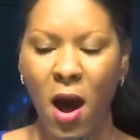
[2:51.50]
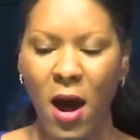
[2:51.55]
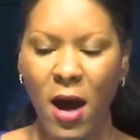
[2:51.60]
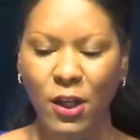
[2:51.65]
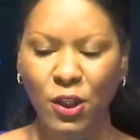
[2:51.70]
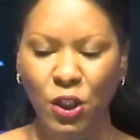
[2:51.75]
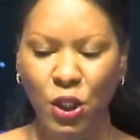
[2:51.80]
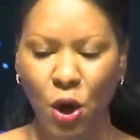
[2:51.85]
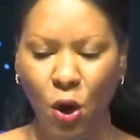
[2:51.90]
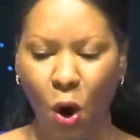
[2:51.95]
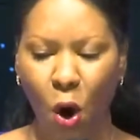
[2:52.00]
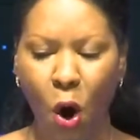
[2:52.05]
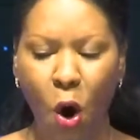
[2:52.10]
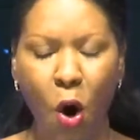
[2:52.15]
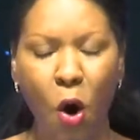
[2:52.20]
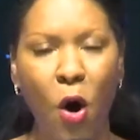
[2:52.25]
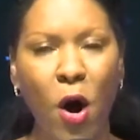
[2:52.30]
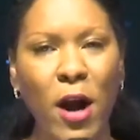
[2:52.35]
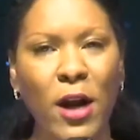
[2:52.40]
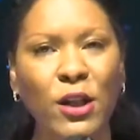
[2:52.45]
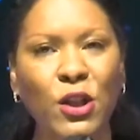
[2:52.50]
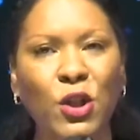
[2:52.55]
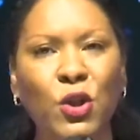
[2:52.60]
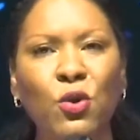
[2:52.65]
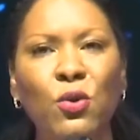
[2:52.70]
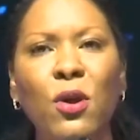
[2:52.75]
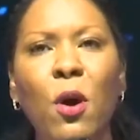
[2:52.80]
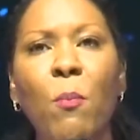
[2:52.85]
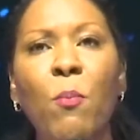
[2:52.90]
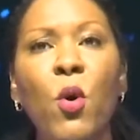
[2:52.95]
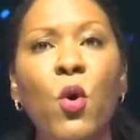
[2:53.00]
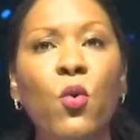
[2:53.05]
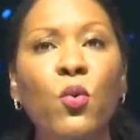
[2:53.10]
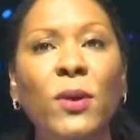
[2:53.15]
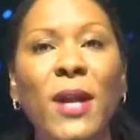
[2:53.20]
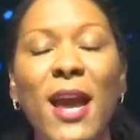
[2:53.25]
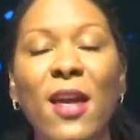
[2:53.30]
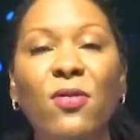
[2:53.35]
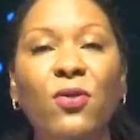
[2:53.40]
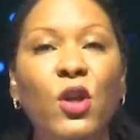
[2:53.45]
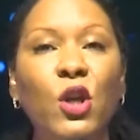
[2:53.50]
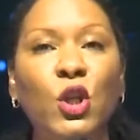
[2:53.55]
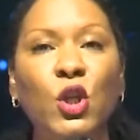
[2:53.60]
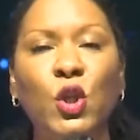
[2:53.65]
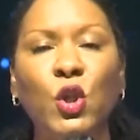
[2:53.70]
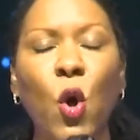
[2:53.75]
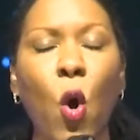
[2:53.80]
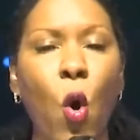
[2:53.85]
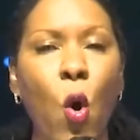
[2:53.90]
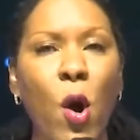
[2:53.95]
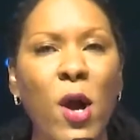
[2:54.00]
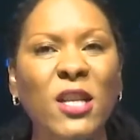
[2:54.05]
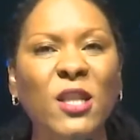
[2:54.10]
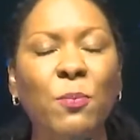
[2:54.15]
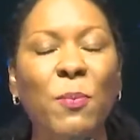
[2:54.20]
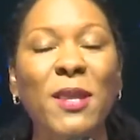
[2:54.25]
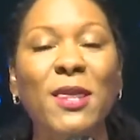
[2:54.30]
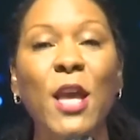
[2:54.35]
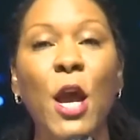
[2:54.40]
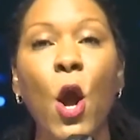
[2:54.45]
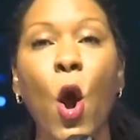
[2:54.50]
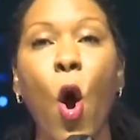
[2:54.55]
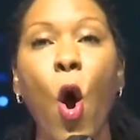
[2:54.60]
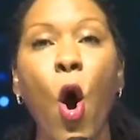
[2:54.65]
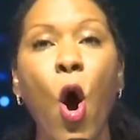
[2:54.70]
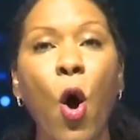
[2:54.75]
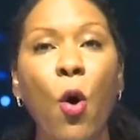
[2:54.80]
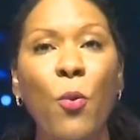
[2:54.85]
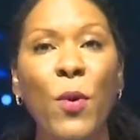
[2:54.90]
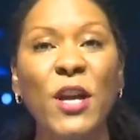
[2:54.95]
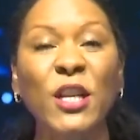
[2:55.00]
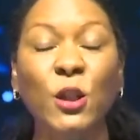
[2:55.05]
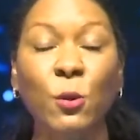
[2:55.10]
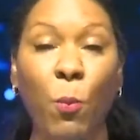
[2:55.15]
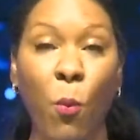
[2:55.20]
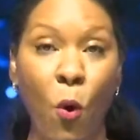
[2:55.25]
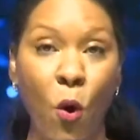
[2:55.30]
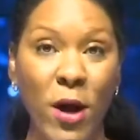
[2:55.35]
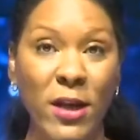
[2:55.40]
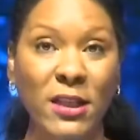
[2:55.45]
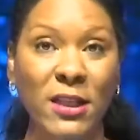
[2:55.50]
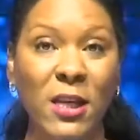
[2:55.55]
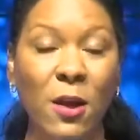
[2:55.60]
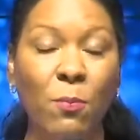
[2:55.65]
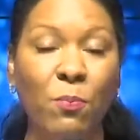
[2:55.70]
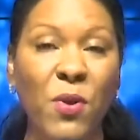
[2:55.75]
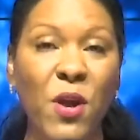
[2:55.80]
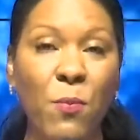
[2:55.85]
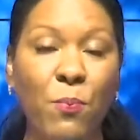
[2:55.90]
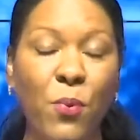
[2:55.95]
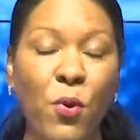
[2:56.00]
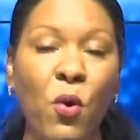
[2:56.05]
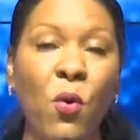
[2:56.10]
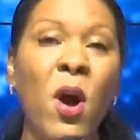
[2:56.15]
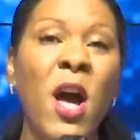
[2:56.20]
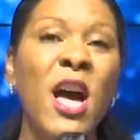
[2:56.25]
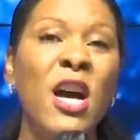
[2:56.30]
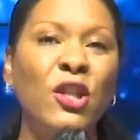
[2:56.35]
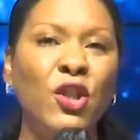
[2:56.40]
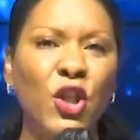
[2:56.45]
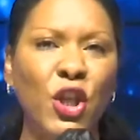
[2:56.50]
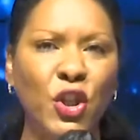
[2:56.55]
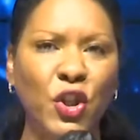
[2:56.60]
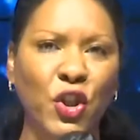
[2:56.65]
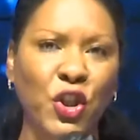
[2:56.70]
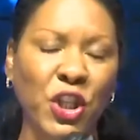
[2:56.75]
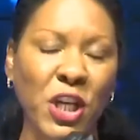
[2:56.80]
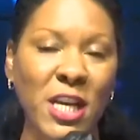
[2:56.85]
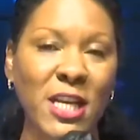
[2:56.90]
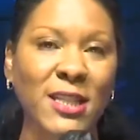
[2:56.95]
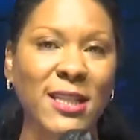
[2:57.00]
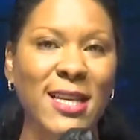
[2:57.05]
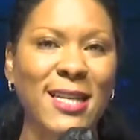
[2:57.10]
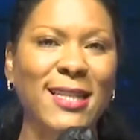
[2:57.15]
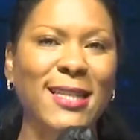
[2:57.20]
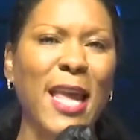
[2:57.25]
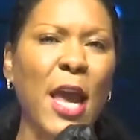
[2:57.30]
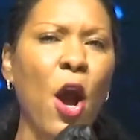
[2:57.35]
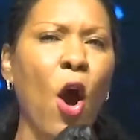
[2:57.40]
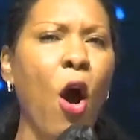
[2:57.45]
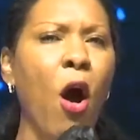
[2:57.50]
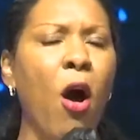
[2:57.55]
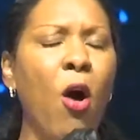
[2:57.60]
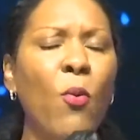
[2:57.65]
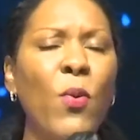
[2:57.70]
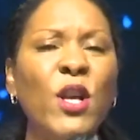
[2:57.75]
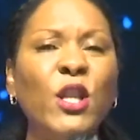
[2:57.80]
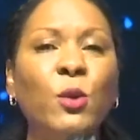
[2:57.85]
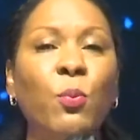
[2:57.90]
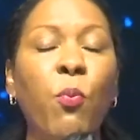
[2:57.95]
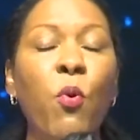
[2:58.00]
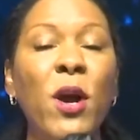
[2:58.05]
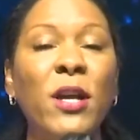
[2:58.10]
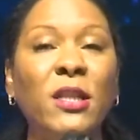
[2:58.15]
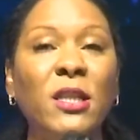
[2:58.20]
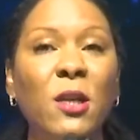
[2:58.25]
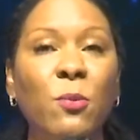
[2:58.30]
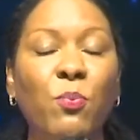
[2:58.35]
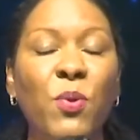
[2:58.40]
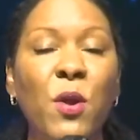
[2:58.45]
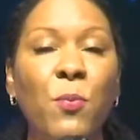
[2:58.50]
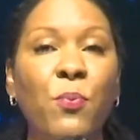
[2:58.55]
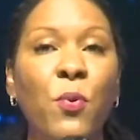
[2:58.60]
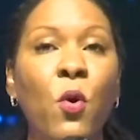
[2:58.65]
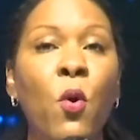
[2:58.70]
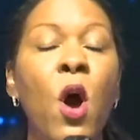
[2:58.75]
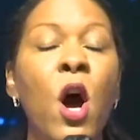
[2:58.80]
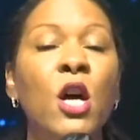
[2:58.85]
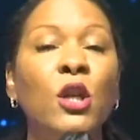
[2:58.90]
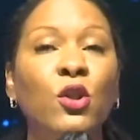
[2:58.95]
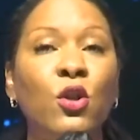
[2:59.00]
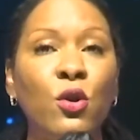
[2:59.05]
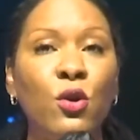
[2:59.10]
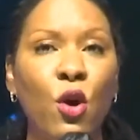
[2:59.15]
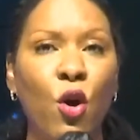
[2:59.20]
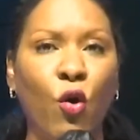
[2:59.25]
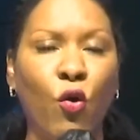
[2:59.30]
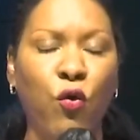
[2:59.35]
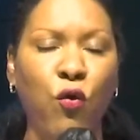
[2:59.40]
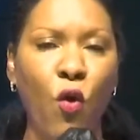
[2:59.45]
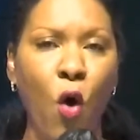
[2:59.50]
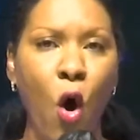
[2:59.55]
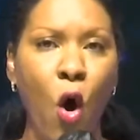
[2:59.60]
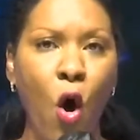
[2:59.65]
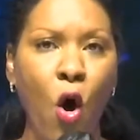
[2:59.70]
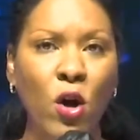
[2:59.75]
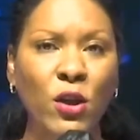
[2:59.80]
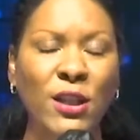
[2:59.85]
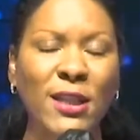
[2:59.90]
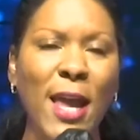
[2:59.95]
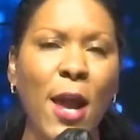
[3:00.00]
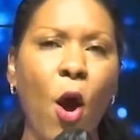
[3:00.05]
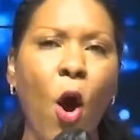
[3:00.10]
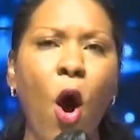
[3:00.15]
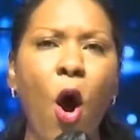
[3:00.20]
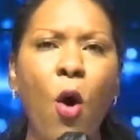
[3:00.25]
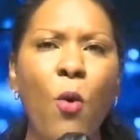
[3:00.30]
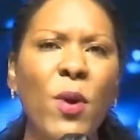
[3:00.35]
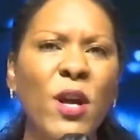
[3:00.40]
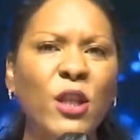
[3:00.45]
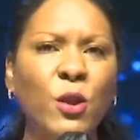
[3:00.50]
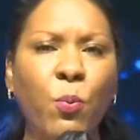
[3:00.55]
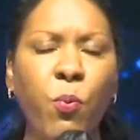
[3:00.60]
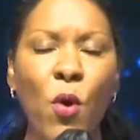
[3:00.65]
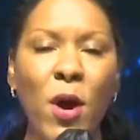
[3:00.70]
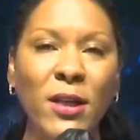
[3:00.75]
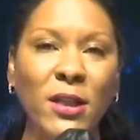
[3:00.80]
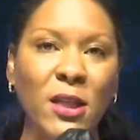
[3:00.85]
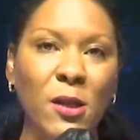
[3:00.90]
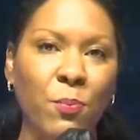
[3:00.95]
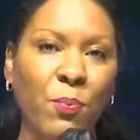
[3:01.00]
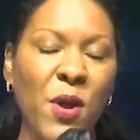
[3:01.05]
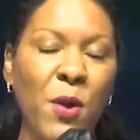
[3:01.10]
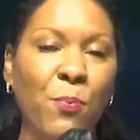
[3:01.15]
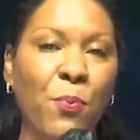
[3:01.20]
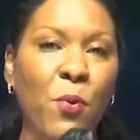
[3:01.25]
to cars, to the moon and the stars, but they always pointed people to Jesus. They always pointed people to the cross. They always pointed